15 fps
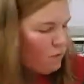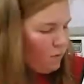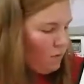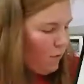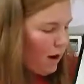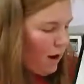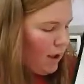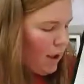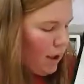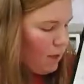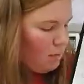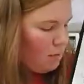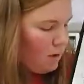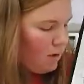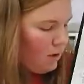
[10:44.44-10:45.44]
Right, a
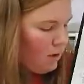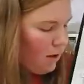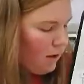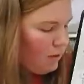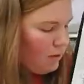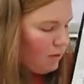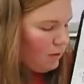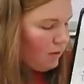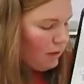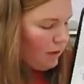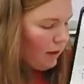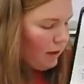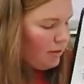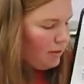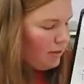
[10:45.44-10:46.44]
period. This is
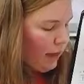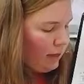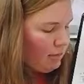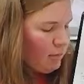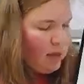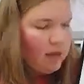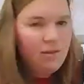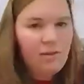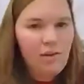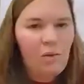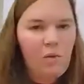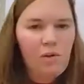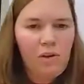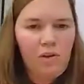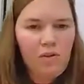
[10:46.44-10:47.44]
a statement, so
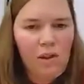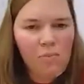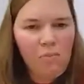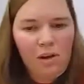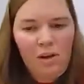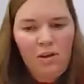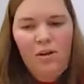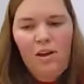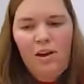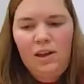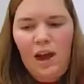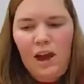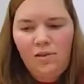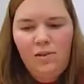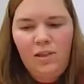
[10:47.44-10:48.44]
we'll use a period
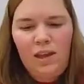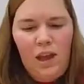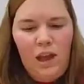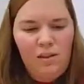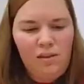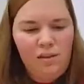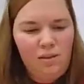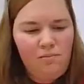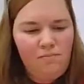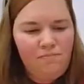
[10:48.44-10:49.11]
at the end.